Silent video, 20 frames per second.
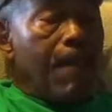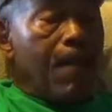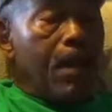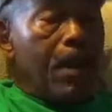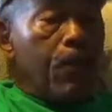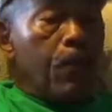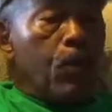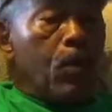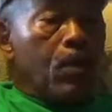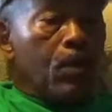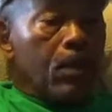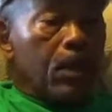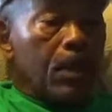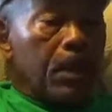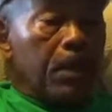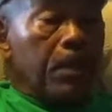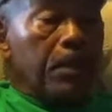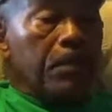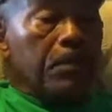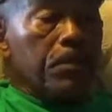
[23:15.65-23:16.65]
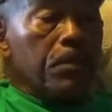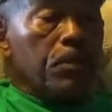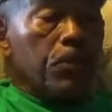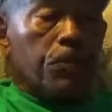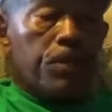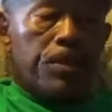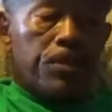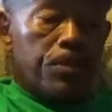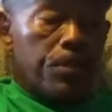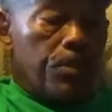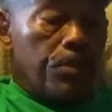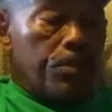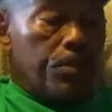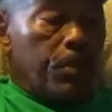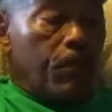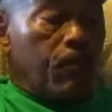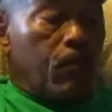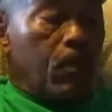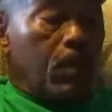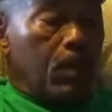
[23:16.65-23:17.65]
and want to get into the research
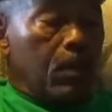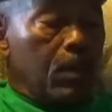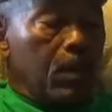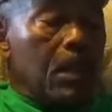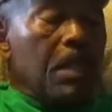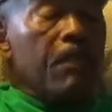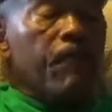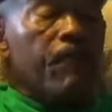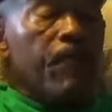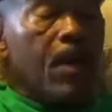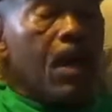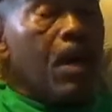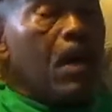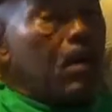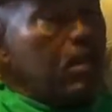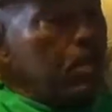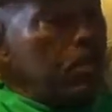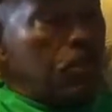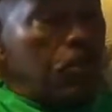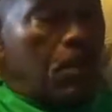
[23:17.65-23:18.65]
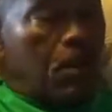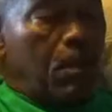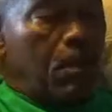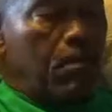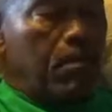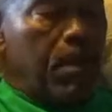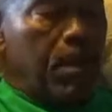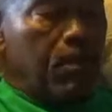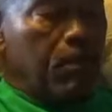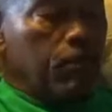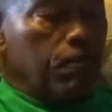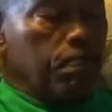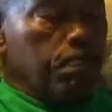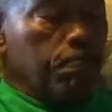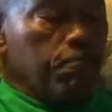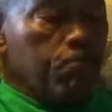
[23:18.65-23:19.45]
of what Ifa is all about